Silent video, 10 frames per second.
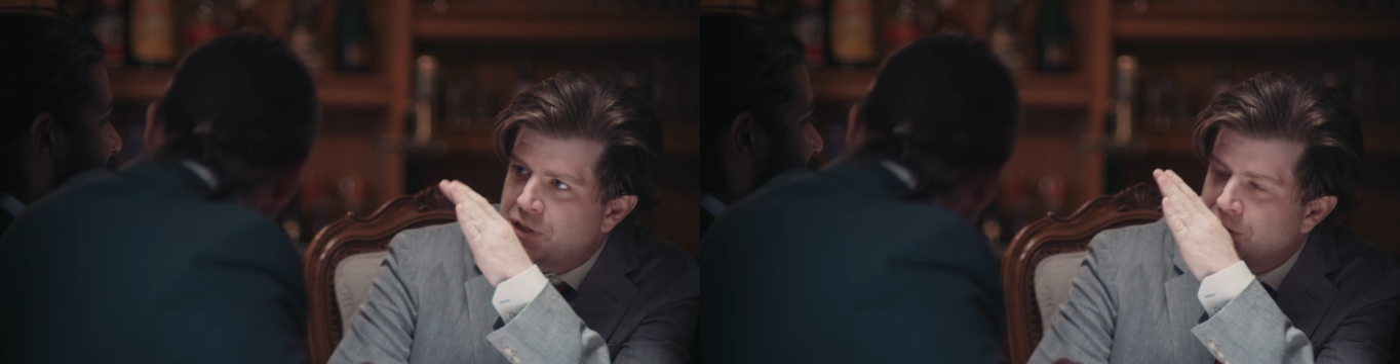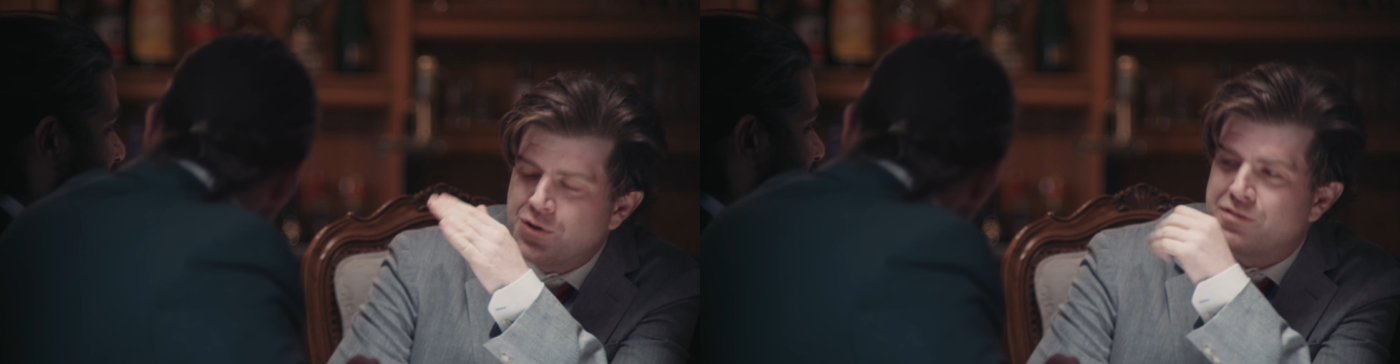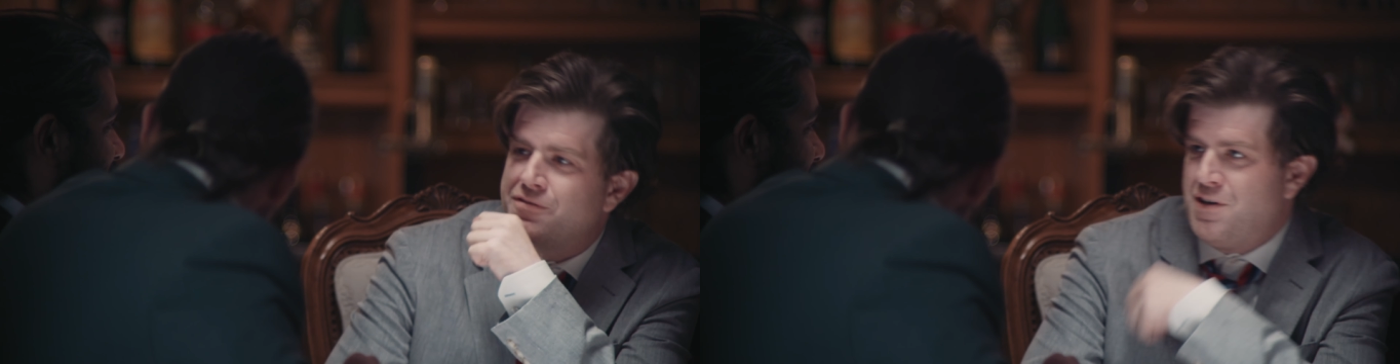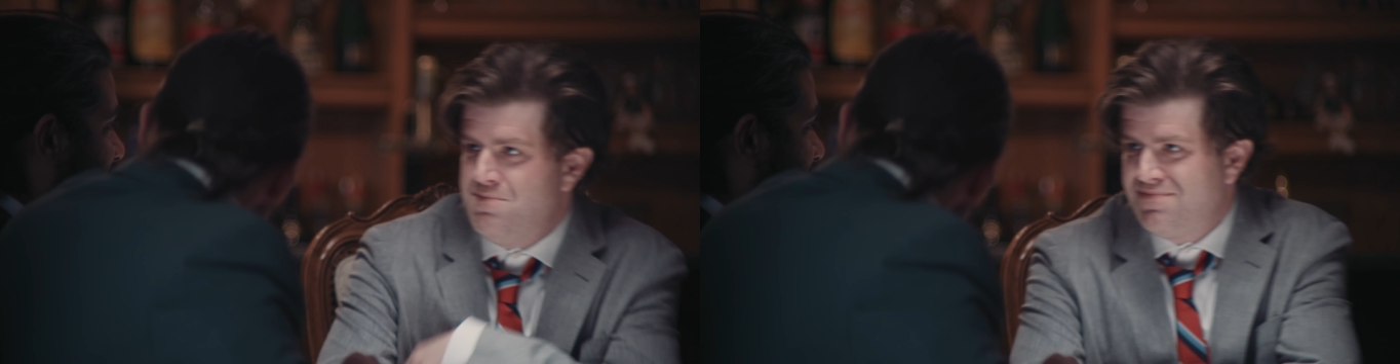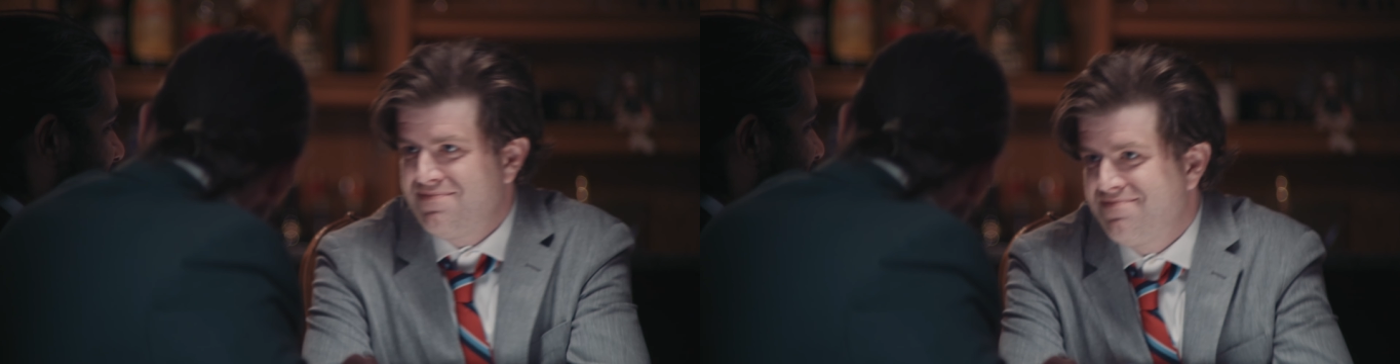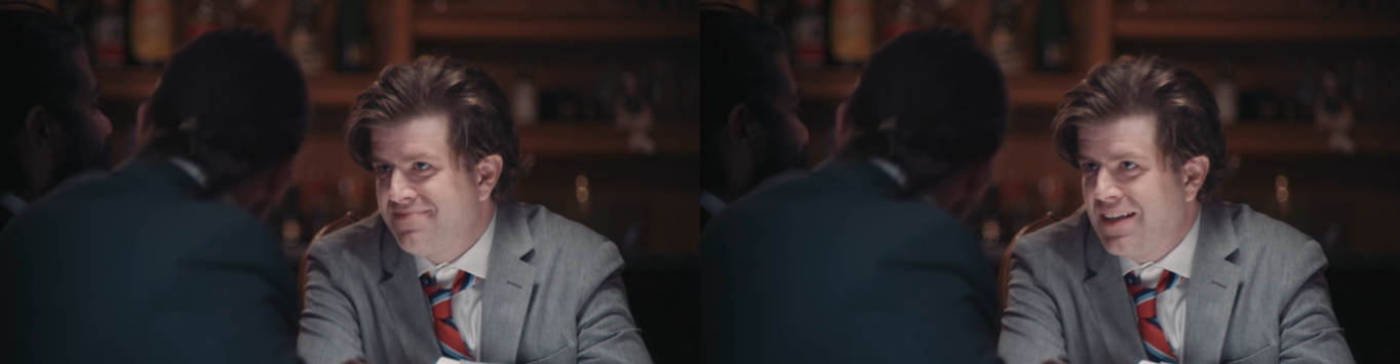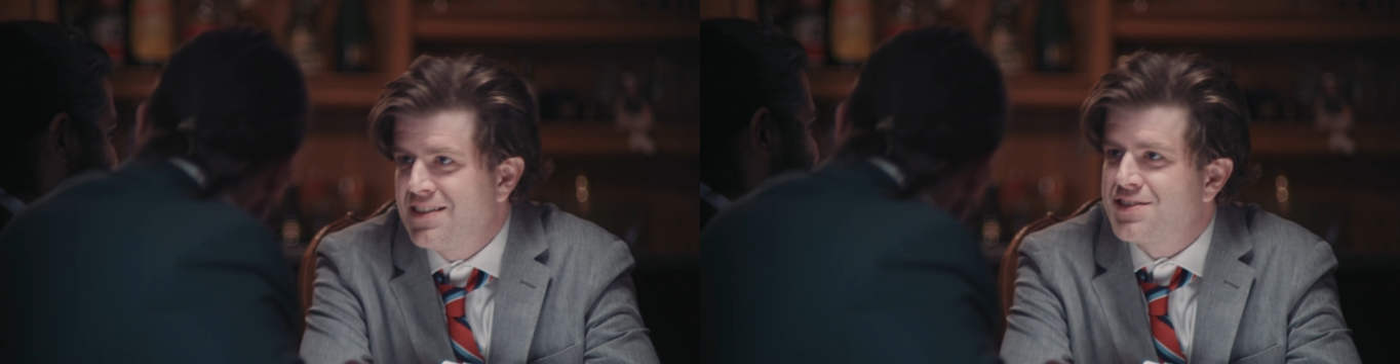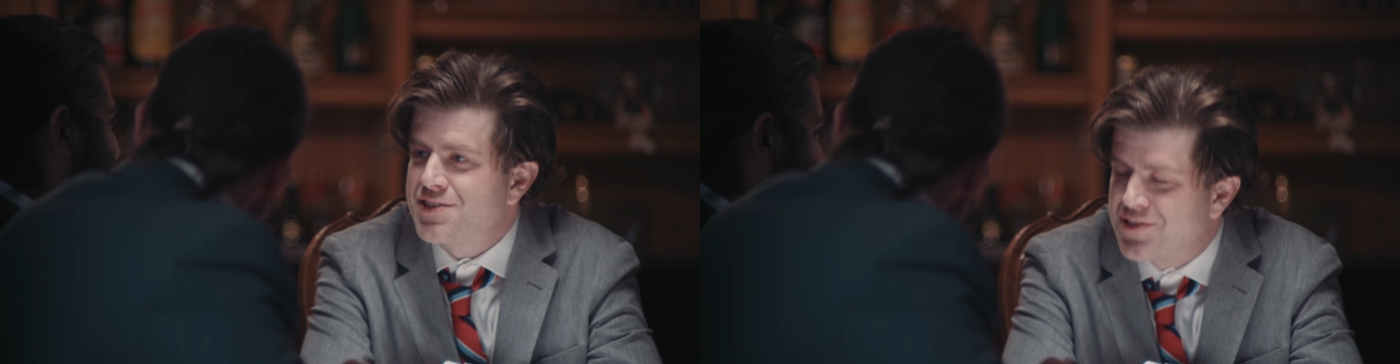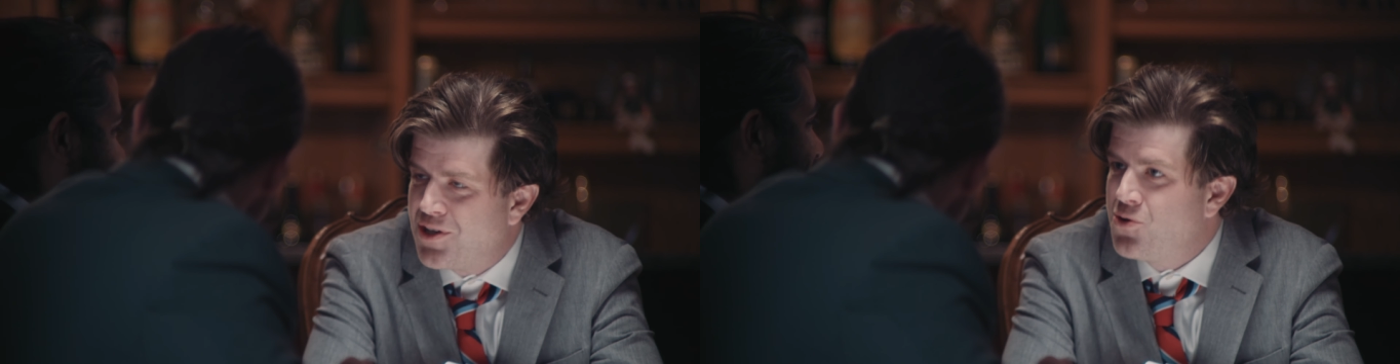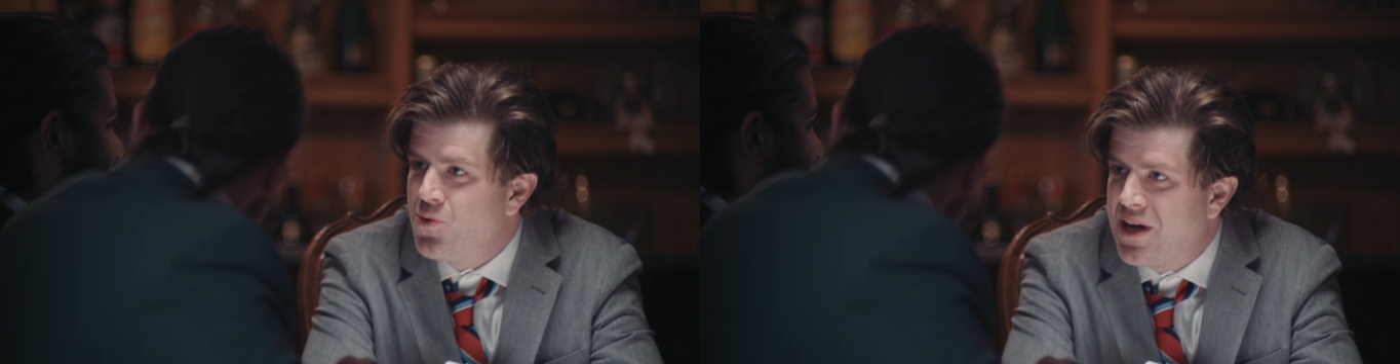your film
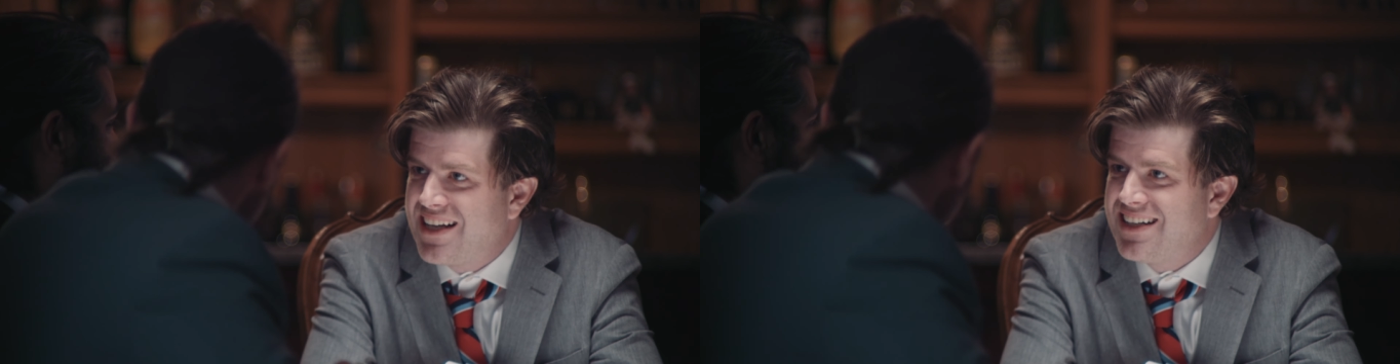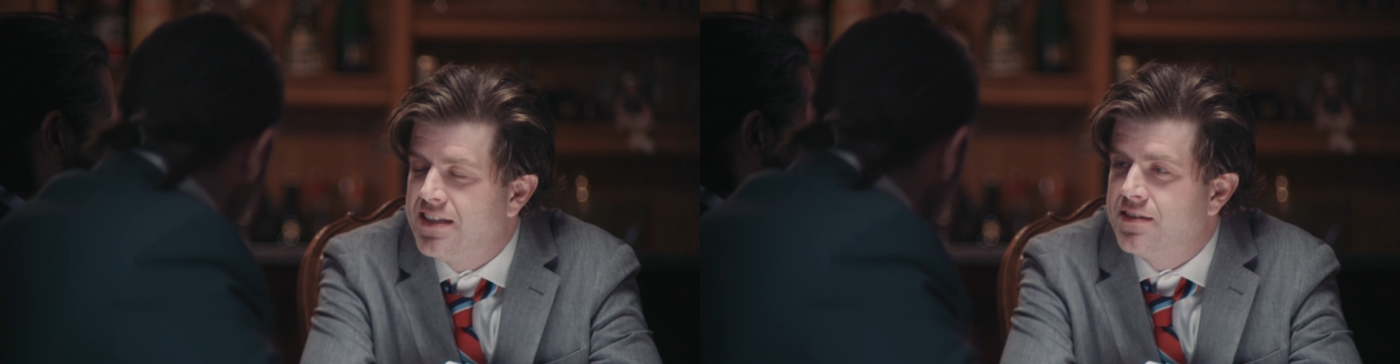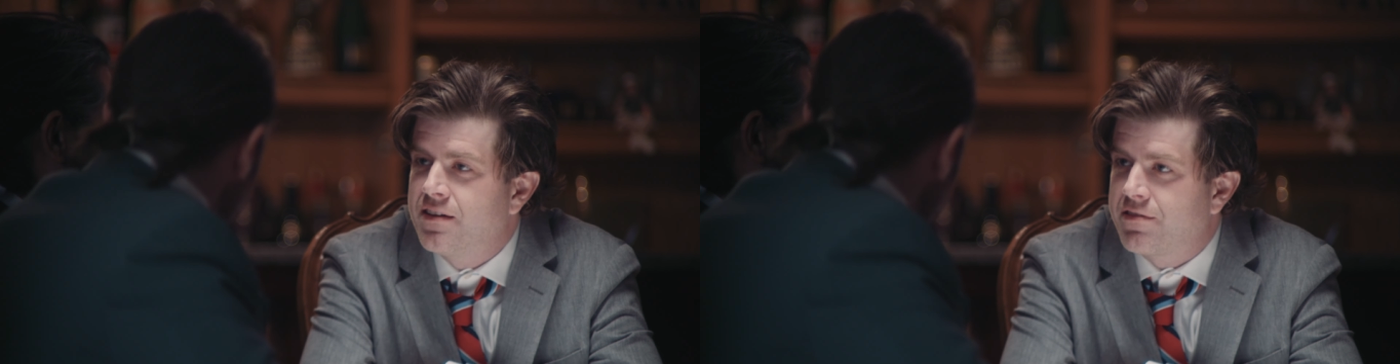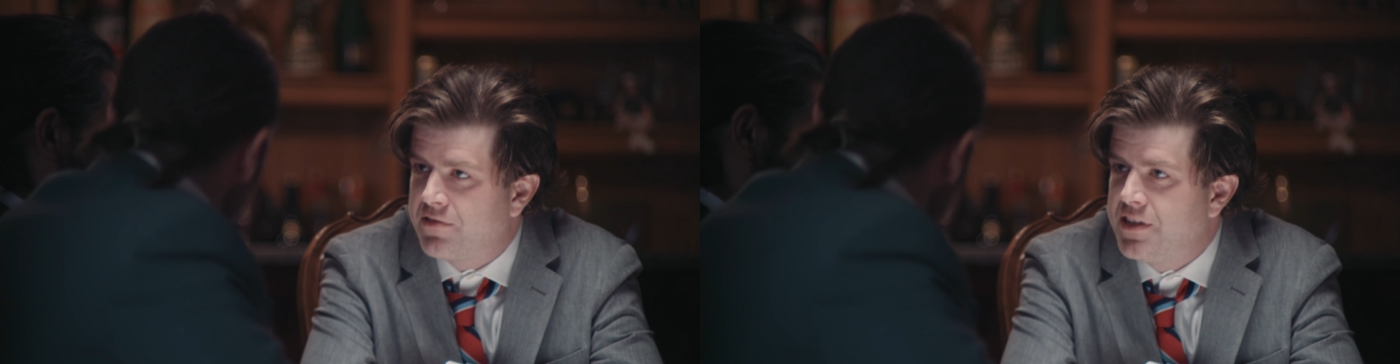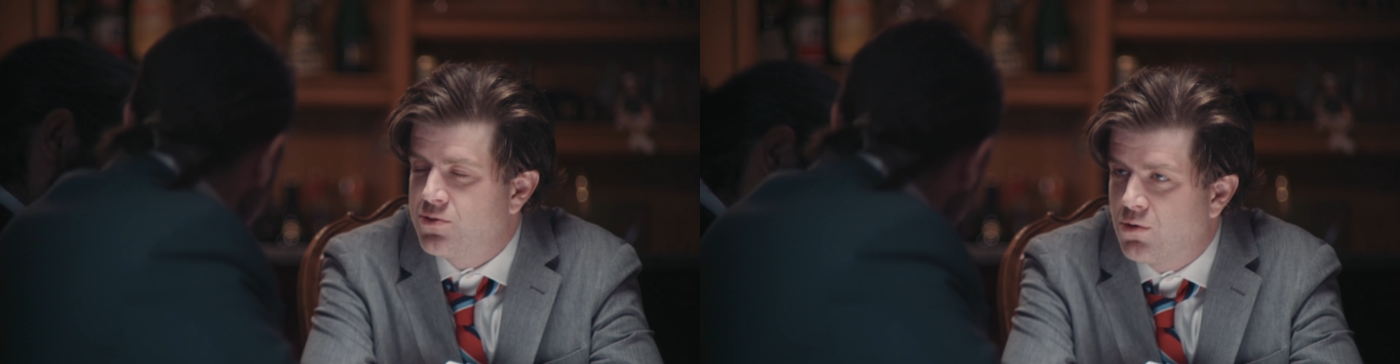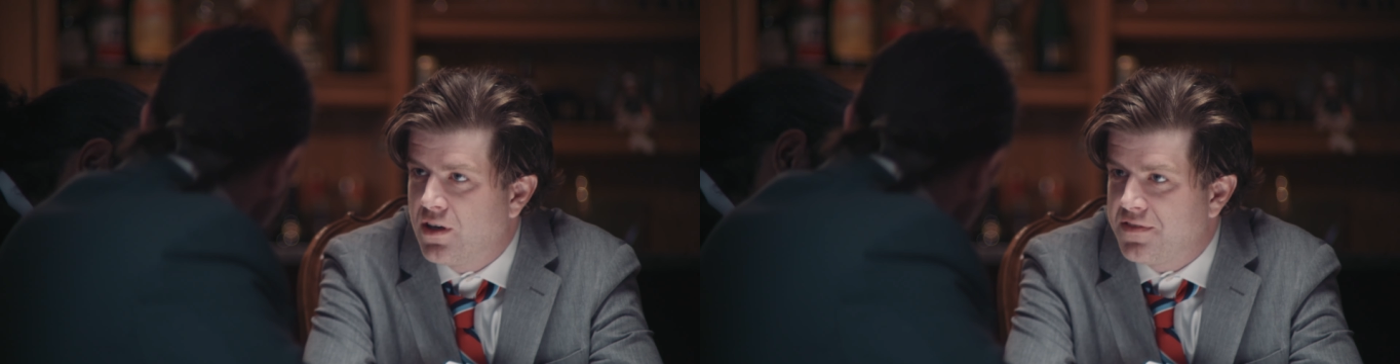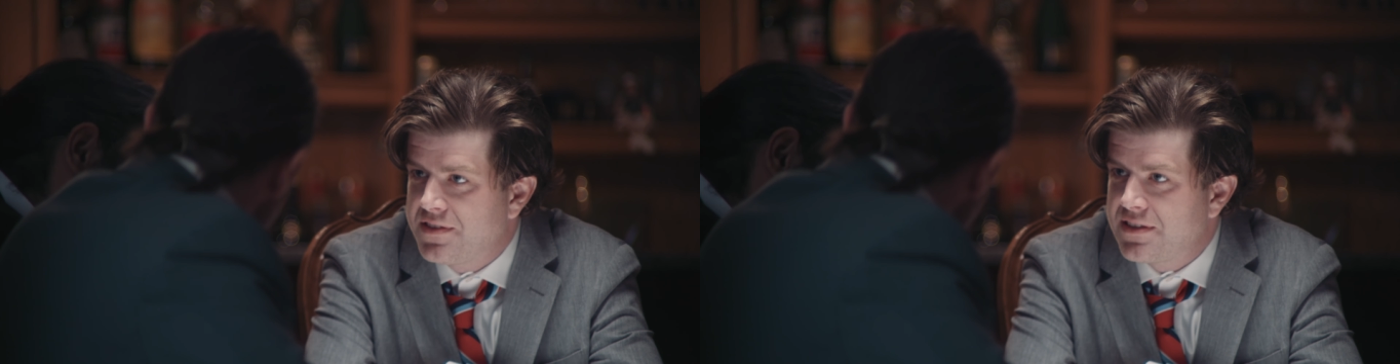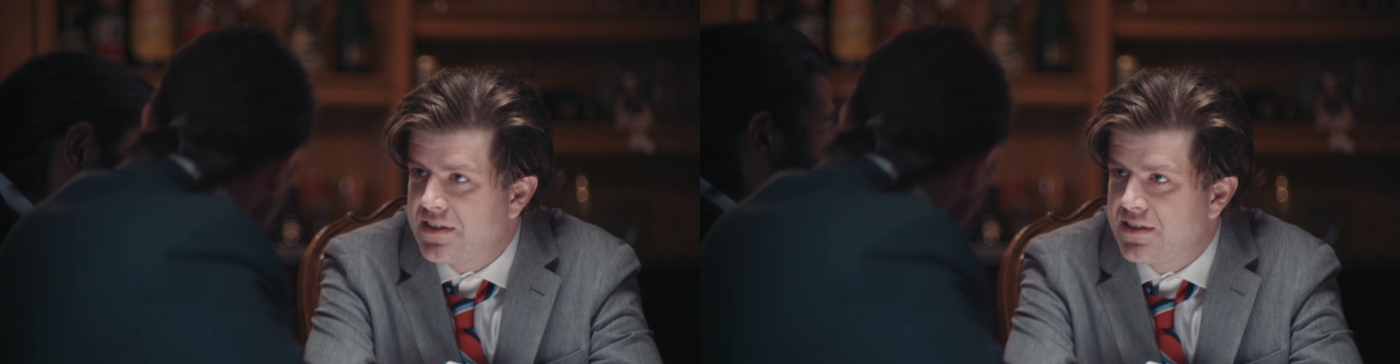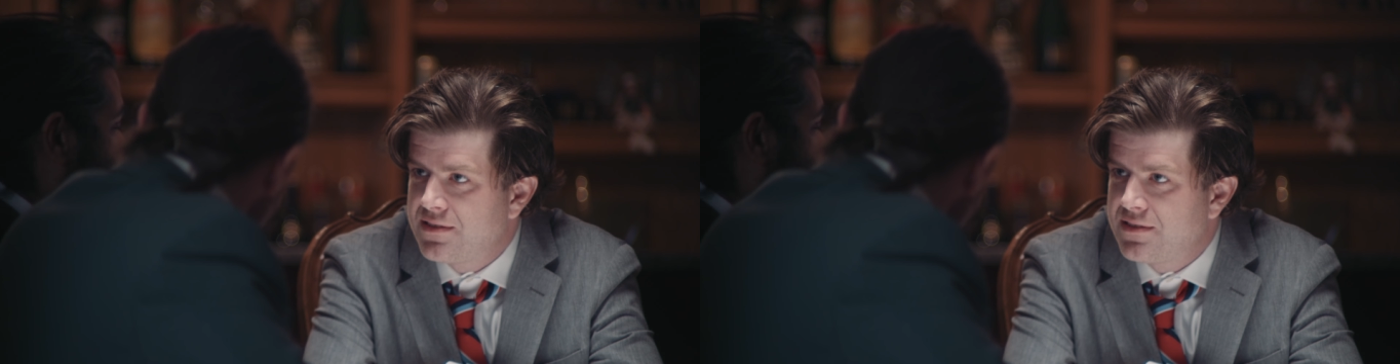Snow White and the Three Dwarfs.